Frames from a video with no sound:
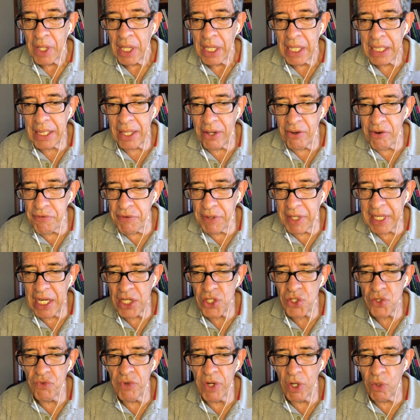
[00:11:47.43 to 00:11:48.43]

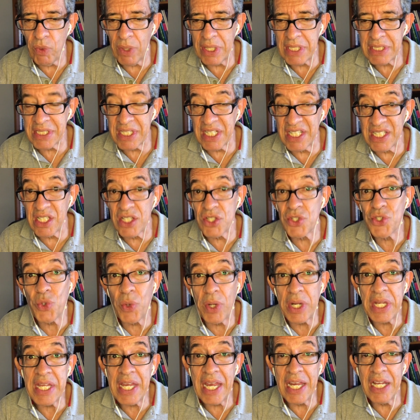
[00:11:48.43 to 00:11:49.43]
Clarification request is at
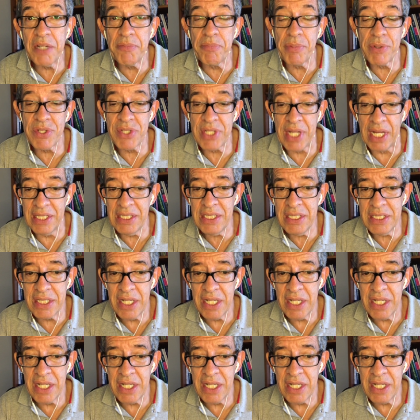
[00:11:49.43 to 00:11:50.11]
28%.